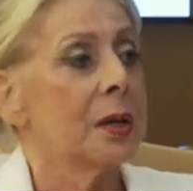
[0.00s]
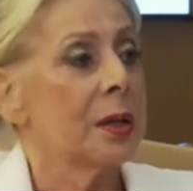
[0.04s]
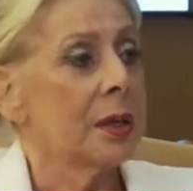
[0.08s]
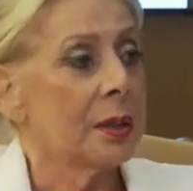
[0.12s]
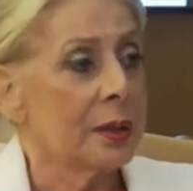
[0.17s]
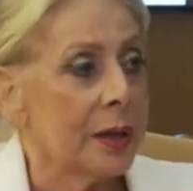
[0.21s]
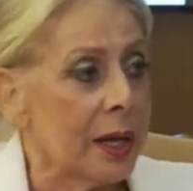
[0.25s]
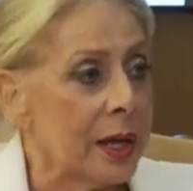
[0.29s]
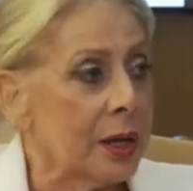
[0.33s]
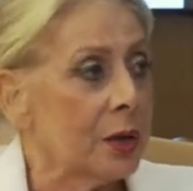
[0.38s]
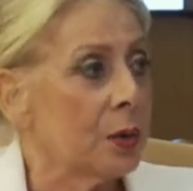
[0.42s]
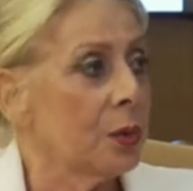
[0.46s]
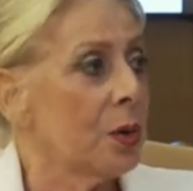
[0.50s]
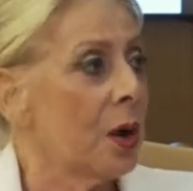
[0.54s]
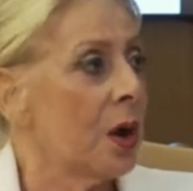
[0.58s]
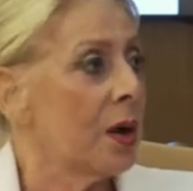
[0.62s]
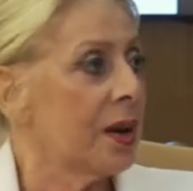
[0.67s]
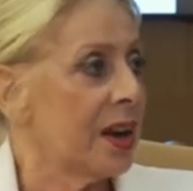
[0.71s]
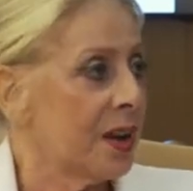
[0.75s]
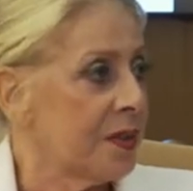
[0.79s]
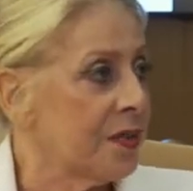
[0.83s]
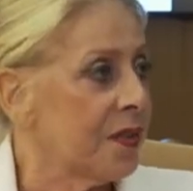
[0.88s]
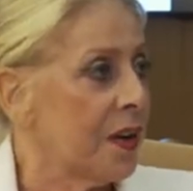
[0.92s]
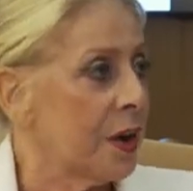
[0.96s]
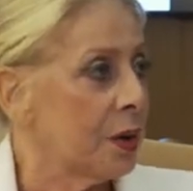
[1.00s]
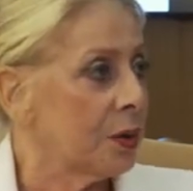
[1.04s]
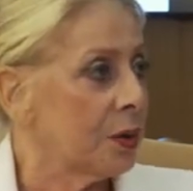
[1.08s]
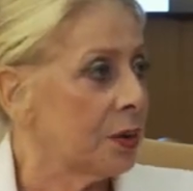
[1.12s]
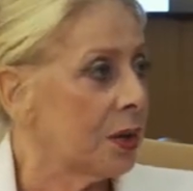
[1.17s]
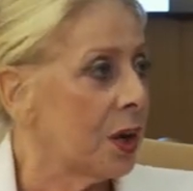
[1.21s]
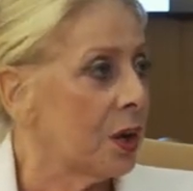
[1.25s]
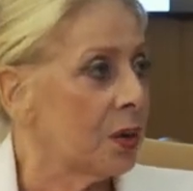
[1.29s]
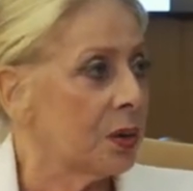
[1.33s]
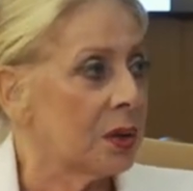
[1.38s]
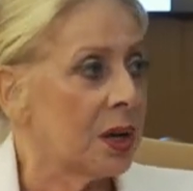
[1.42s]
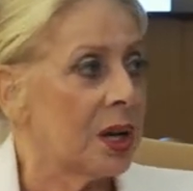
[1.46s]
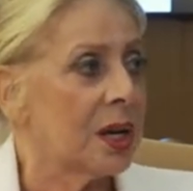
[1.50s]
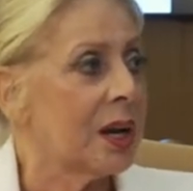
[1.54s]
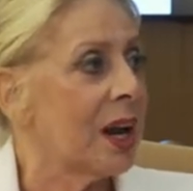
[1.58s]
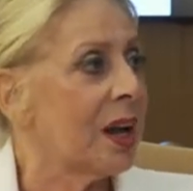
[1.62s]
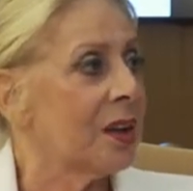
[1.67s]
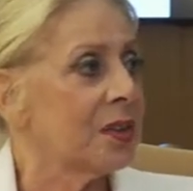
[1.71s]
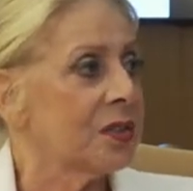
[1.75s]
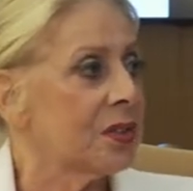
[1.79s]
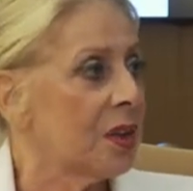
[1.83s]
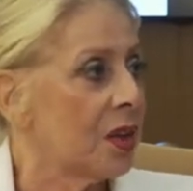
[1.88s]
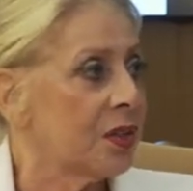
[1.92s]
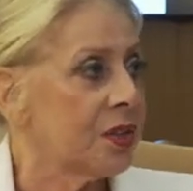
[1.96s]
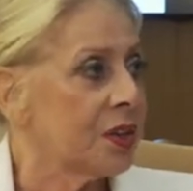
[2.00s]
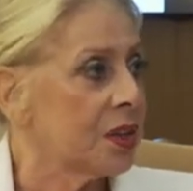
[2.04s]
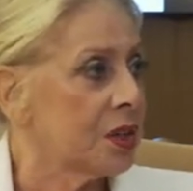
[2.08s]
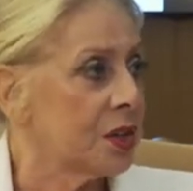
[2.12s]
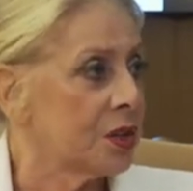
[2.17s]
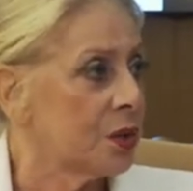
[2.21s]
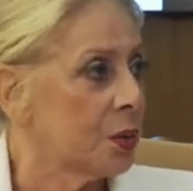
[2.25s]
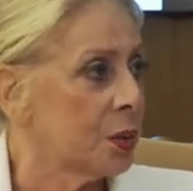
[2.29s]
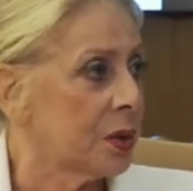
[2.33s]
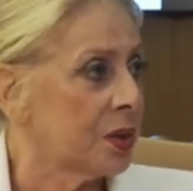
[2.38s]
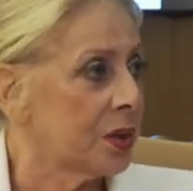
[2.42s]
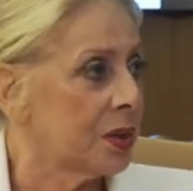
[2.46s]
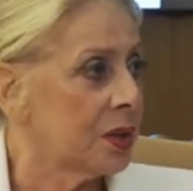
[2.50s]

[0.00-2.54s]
Later on, I found out it has nothing to do with